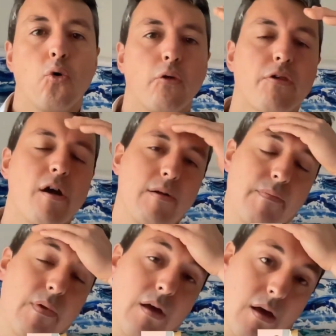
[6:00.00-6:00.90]
or so.
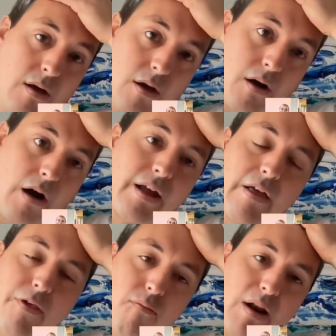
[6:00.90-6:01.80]
Okay,
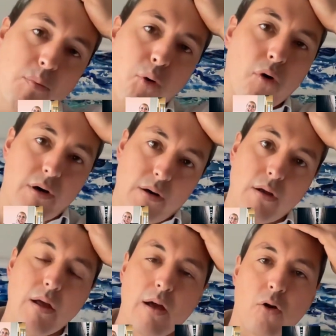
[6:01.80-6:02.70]
so really important
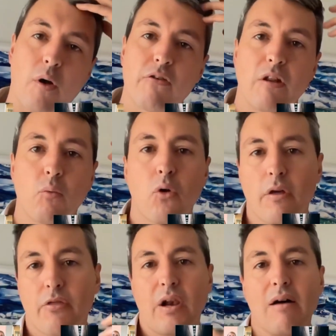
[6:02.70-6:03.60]
question is,
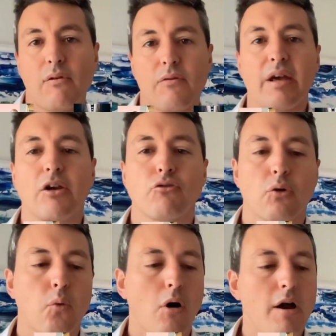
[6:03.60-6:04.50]
what is the level of English
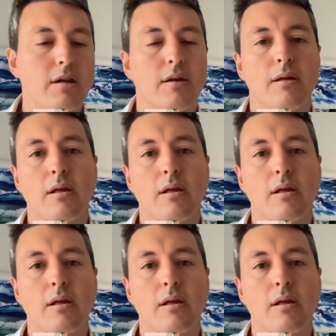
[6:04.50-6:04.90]
required?